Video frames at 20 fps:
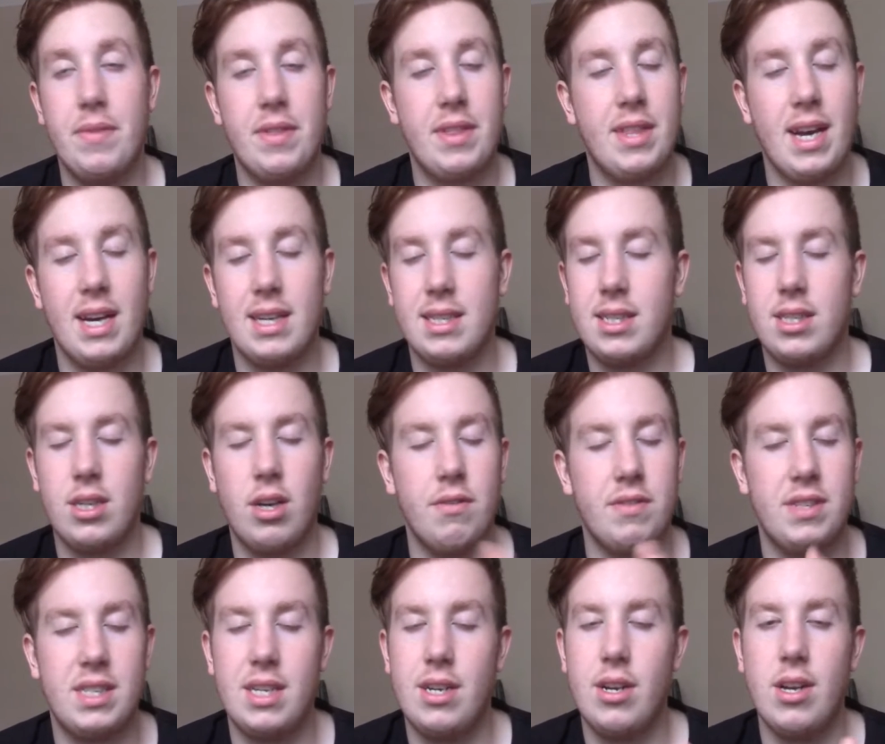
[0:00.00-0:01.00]
That's
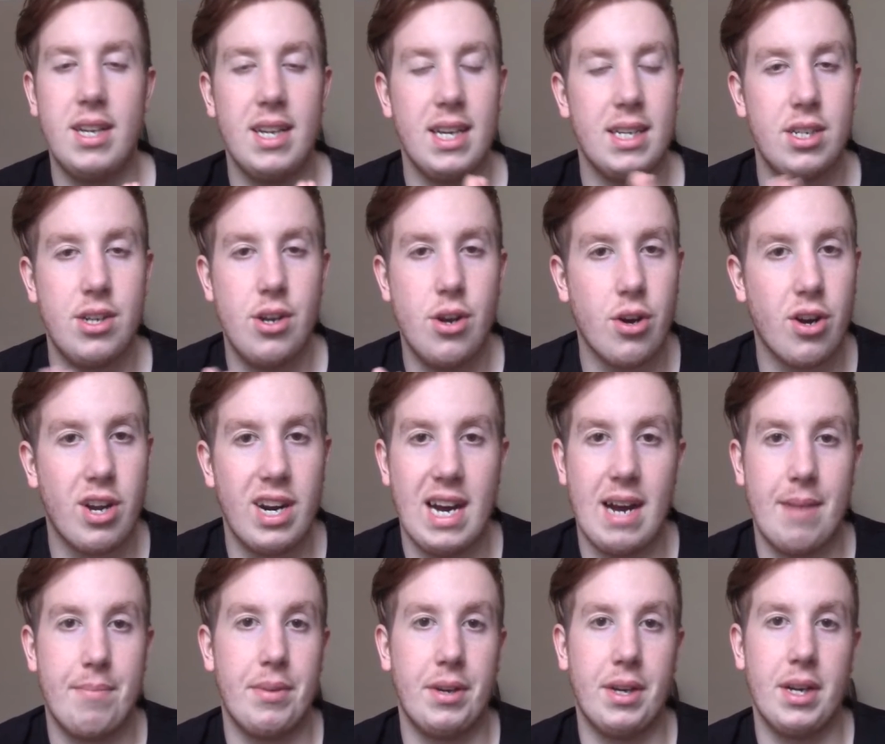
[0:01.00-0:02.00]
not going to
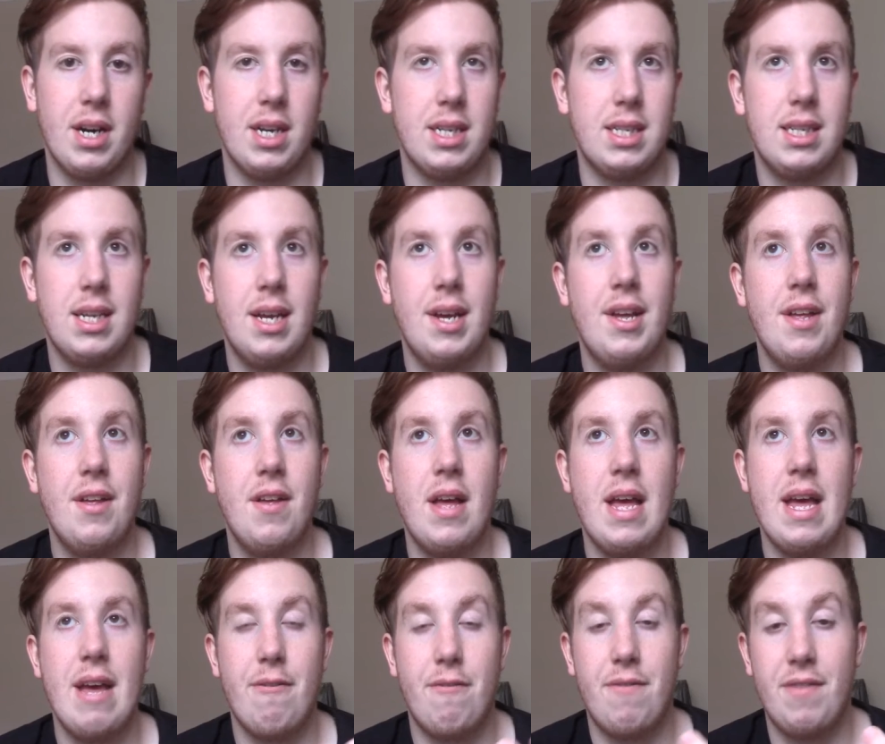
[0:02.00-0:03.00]
happen, guys.
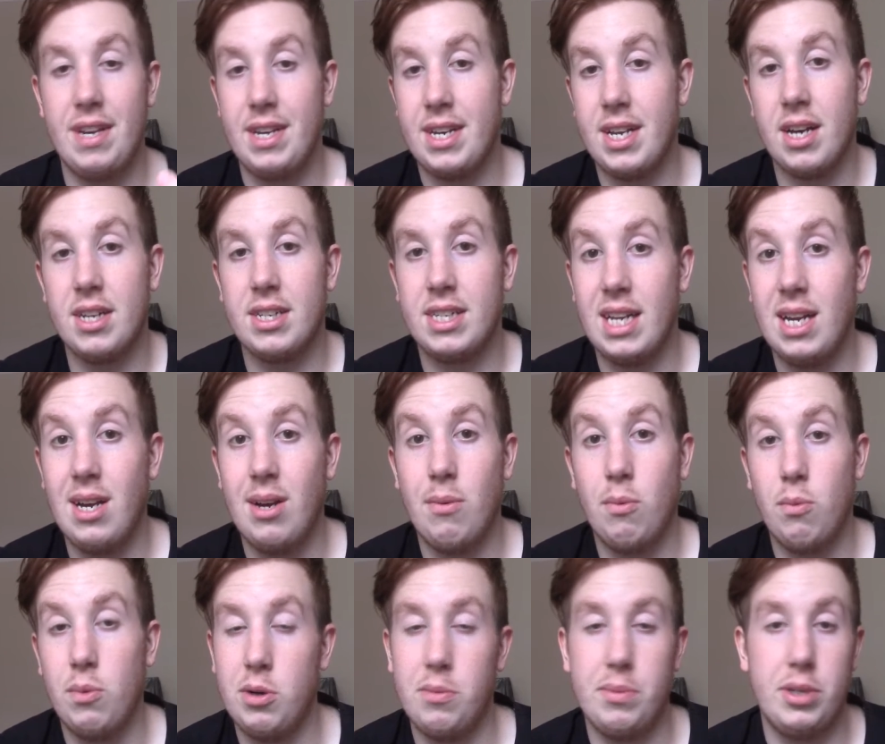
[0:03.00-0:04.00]
If he does, it
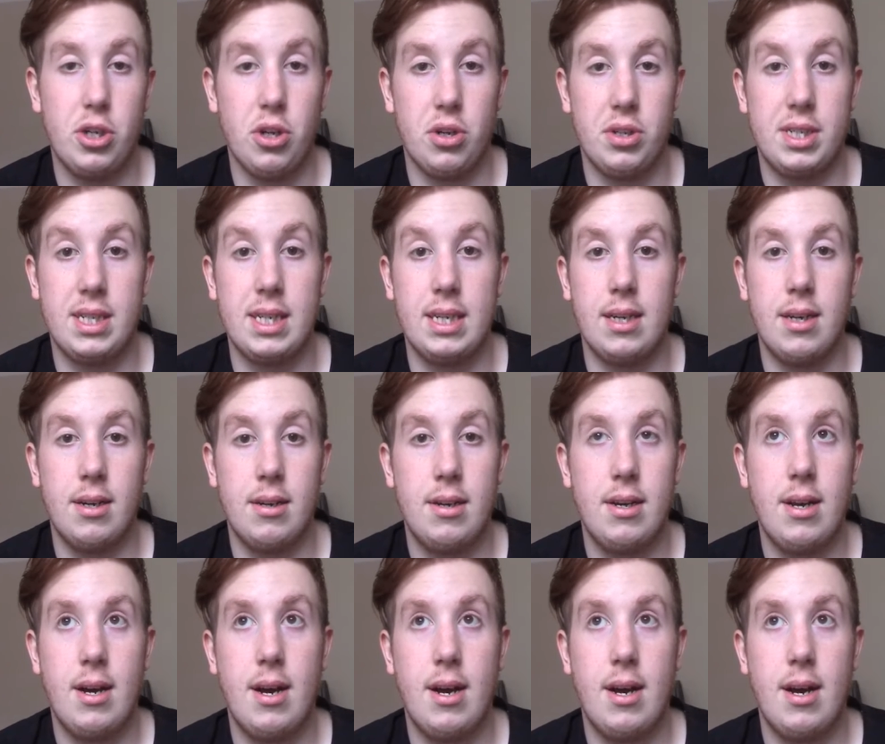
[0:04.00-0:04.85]
will be John Cena,